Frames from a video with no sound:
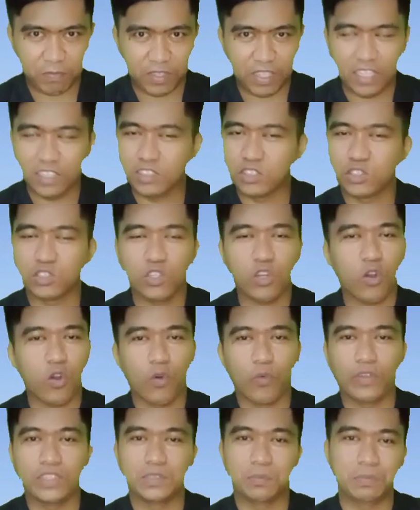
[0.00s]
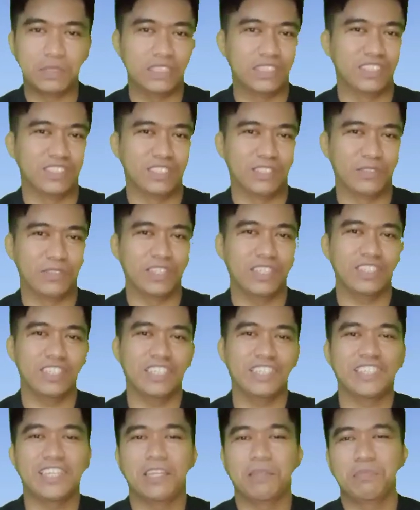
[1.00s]
it's not always pizza, right?
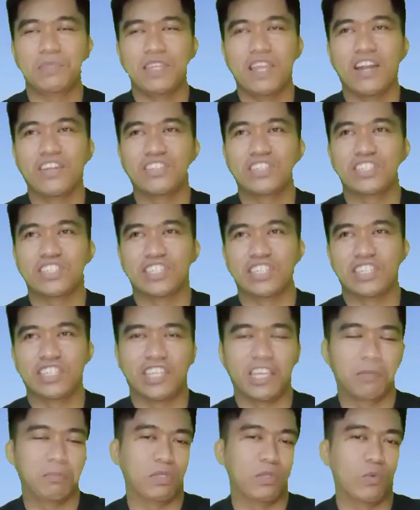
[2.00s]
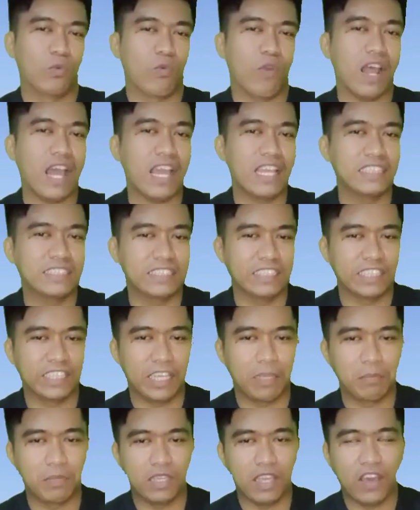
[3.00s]
It can be other thing. It can be rice, it
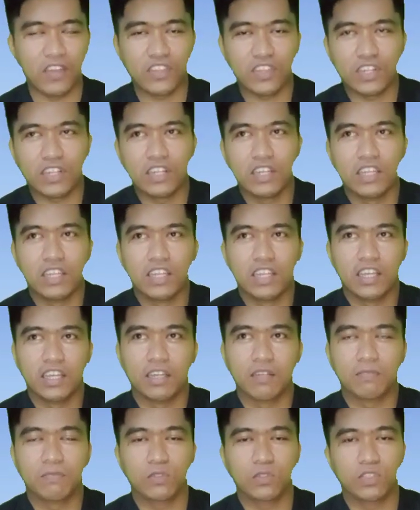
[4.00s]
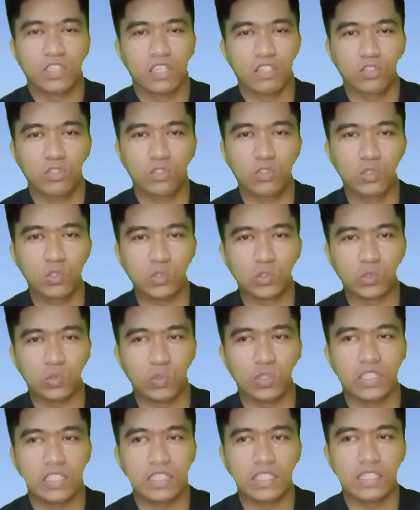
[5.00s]
can be other food that you
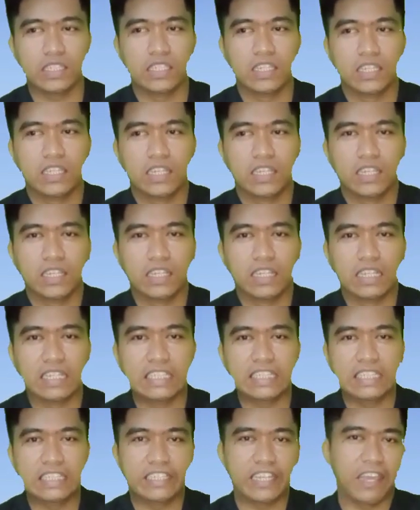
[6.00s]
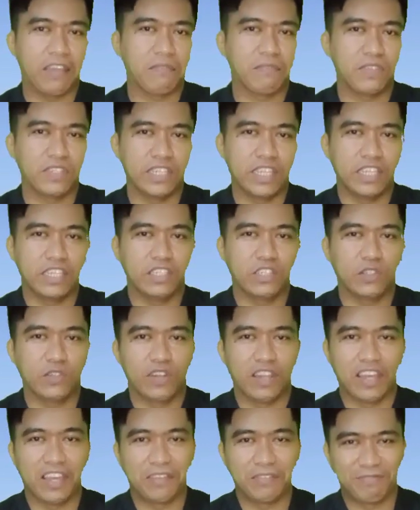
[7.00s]
usually eat every day in your
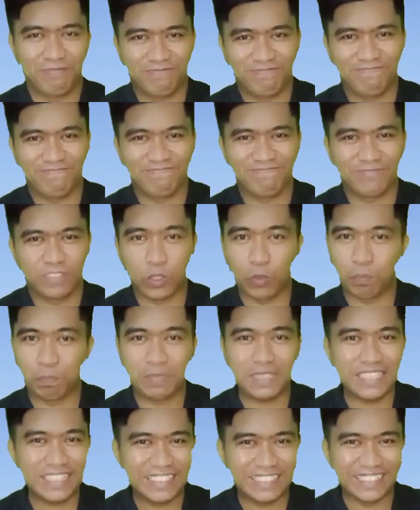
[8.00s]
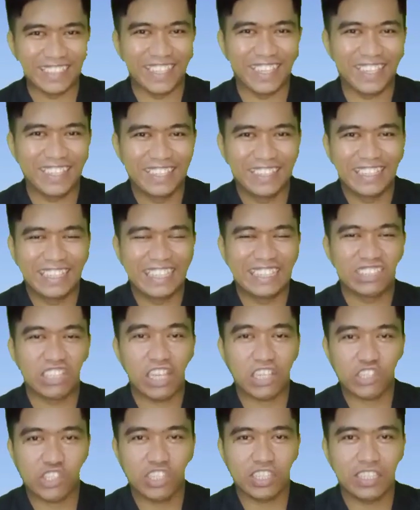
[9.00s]
life. So pizza is
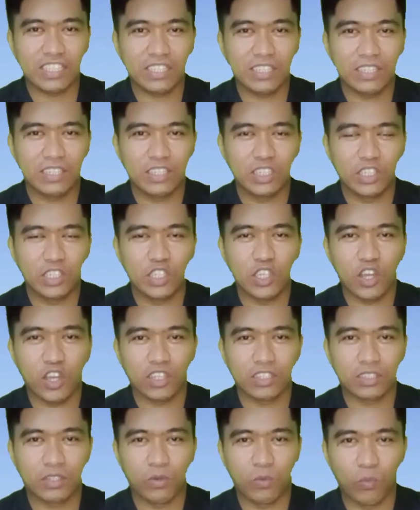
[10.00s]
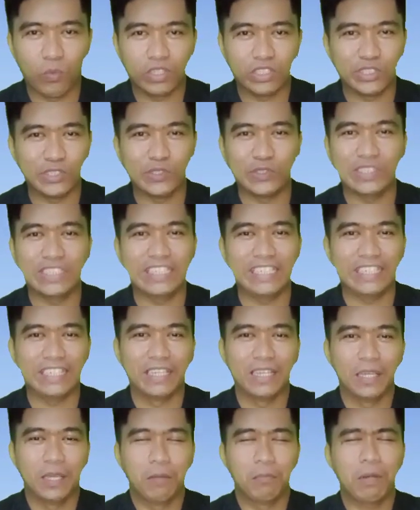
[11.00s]
actually not what you need,
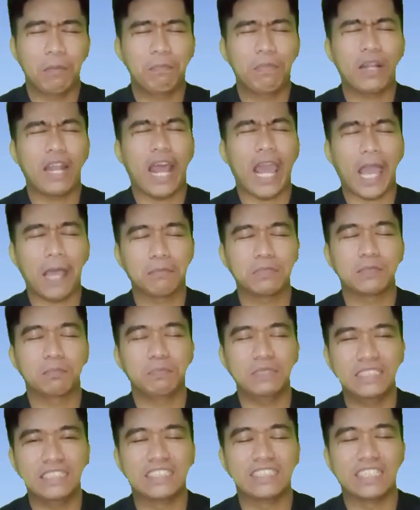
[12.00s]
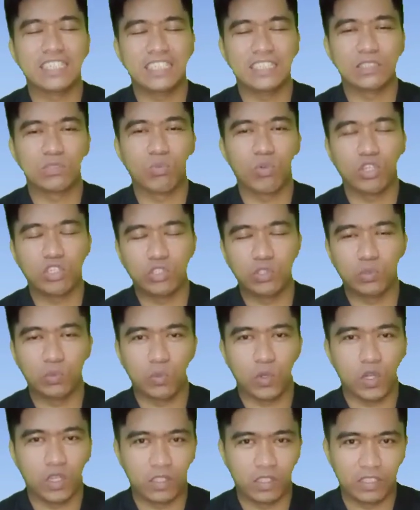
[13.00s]
but perhaps pizza is what you
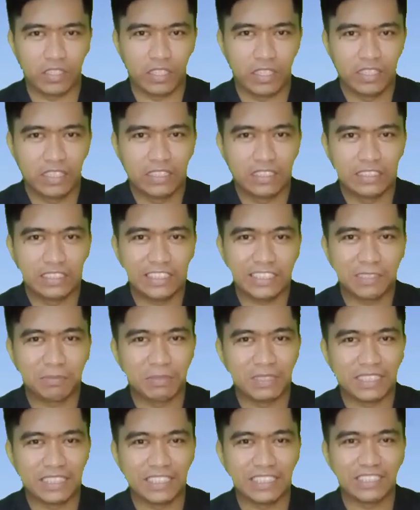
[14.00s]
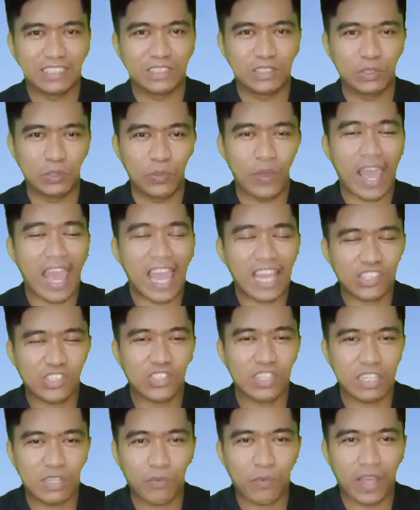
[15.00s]
want. Just because you
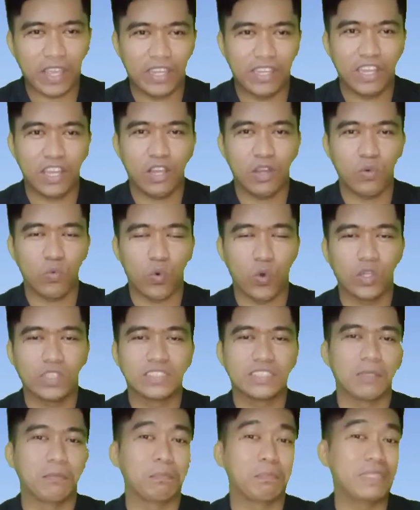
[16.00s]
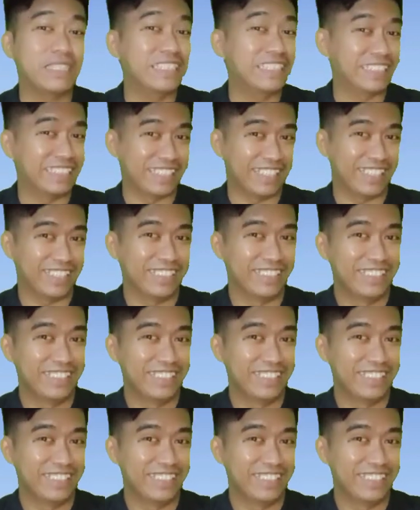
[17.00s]
actually right now want some pizza,